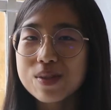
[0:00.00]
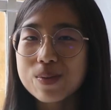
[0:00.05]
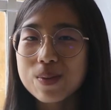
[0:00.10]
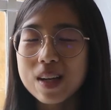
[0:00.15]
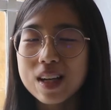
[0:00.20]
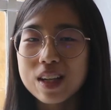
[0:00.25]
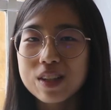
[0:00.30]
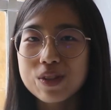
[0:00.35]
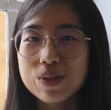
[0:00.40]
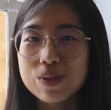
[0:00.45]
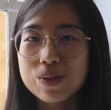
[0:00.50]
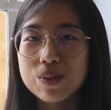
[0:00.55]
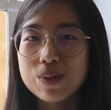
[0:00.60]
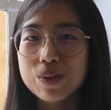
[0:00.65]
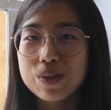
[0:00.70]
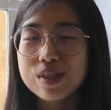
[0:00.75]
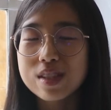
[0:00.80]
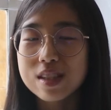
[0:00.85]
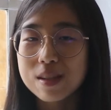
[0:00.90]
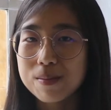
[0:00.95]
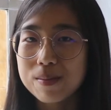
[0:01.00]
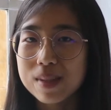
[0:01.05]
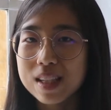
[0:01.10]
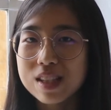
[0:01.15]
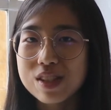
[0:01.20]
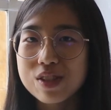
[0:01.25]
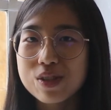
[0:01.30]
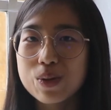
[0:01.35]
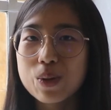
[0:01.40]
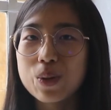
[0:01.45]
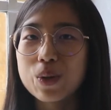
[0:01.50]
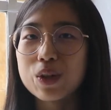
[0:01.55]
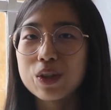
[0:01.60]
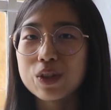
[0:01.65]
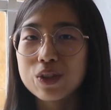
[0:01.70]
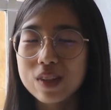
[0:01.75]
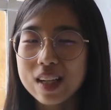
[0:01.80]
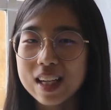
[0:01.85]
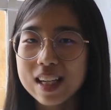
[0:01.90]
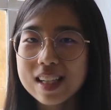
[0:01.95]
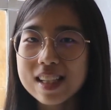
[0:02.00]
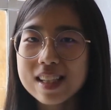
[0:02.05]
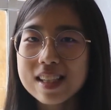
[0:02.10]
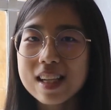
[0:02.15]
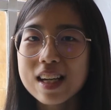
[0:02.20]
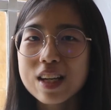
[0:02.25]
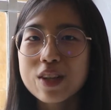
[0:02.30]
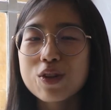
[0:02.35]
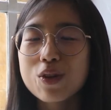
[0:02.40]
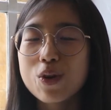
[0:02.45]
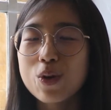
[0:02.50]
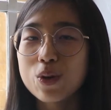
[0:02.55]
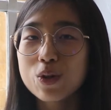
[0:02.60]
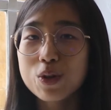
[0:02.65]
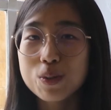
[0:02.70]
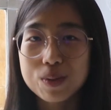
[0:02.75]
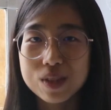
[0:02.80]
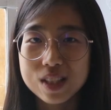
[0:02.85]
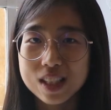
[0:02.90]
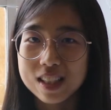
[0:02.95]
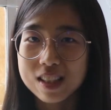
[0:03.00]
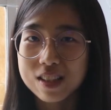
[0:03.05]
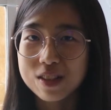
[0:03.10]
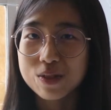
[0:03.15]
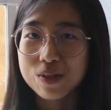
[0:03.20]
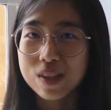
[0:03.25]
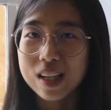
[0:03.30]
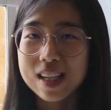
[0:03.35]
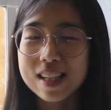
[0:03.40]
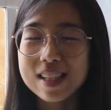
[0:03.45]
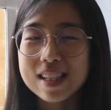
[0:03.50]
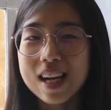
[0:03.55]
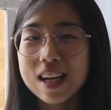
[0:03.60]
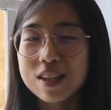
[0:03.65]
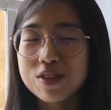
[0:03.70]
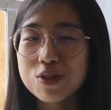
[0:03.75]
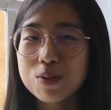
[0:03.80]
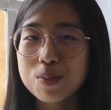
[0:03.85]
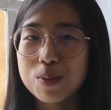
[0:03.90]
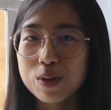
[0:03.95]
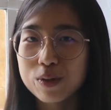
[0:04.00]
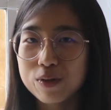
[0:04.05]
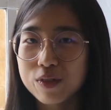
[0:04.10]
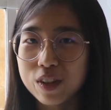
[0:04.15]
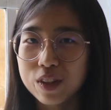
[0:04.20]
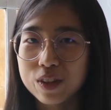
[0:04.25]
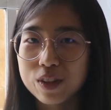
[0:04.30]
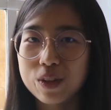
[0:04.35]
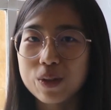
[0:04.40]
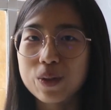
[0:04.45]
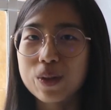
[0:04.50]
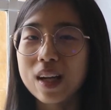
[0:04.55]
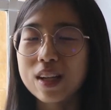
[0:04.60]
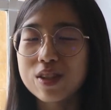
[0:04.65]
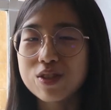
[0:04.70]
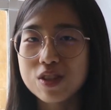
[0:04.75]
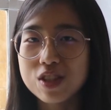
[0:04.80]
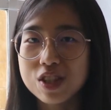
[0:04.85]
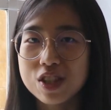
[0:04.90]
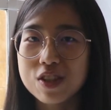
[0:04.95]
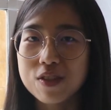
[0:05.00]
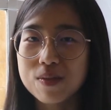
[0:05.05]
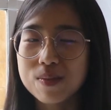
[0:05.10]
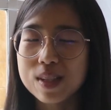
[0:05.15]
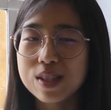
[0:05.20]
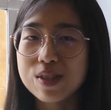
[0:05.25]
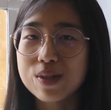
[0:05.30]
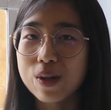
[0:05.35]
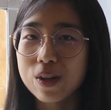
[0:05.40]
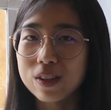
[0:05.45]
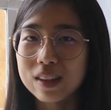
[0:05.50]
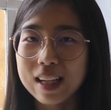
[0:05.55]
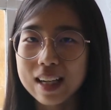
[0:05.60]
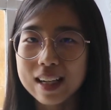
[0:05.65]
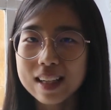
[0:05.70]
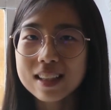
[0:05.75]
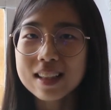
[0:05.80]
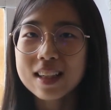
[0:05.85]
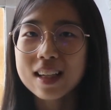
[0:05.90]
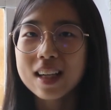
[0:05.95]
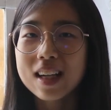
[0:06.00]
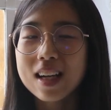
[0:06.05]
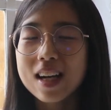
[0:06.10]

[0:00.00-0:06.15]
is where you submit your grades, all your predicted grades, and your portfolio and your achievements online.